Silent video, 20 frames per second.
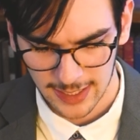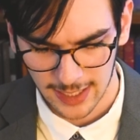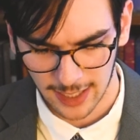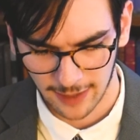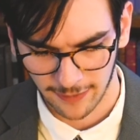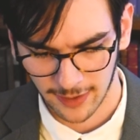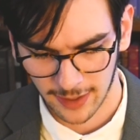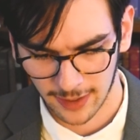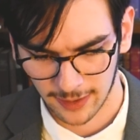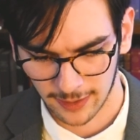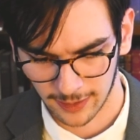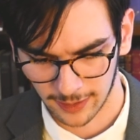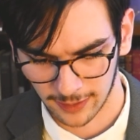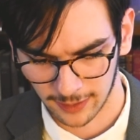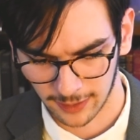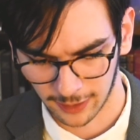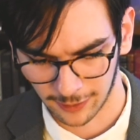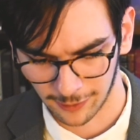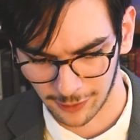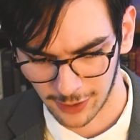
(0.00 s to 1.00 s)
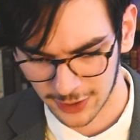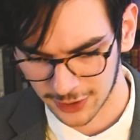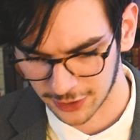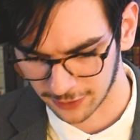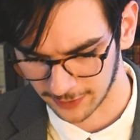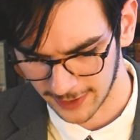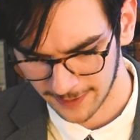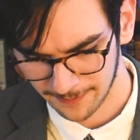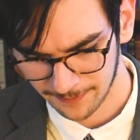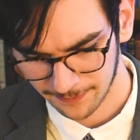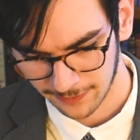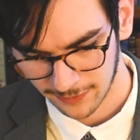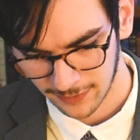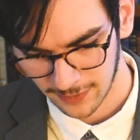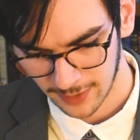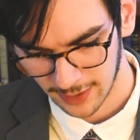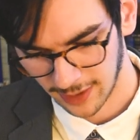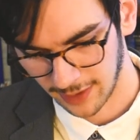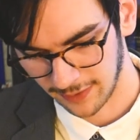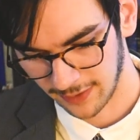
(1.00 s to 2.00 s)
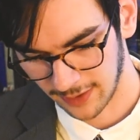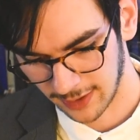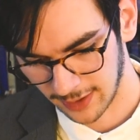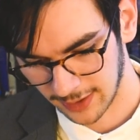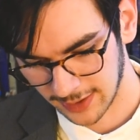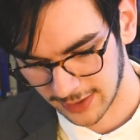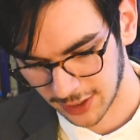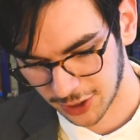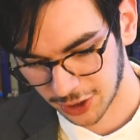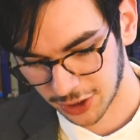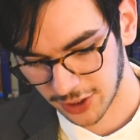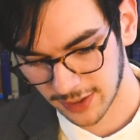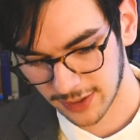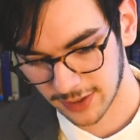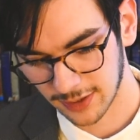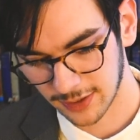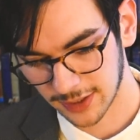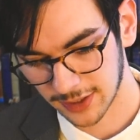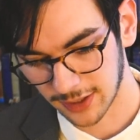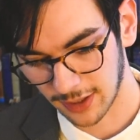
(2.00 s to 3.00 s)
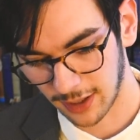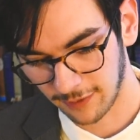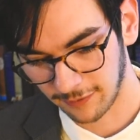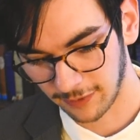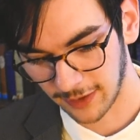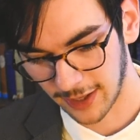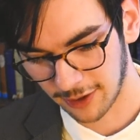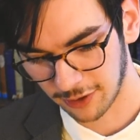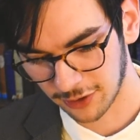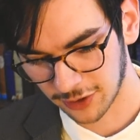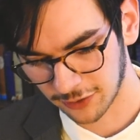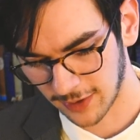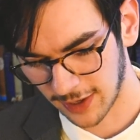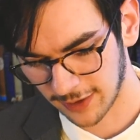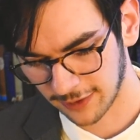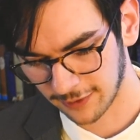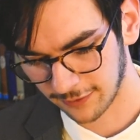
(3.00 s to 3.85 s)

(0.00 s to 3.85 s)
And then a glossary. And then additions of letters